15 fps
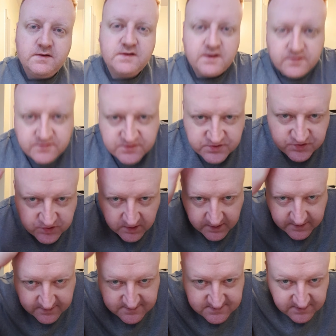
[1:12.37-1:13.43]
So I just dried
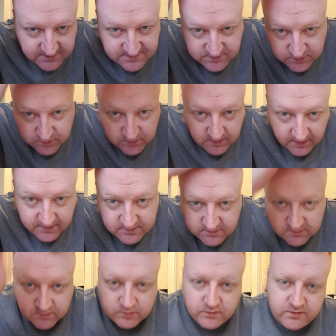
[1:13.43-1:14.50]
it so it's all like
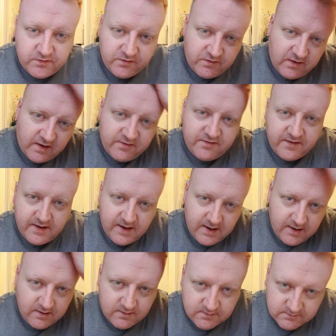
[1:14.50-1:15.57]
gone all fluffy.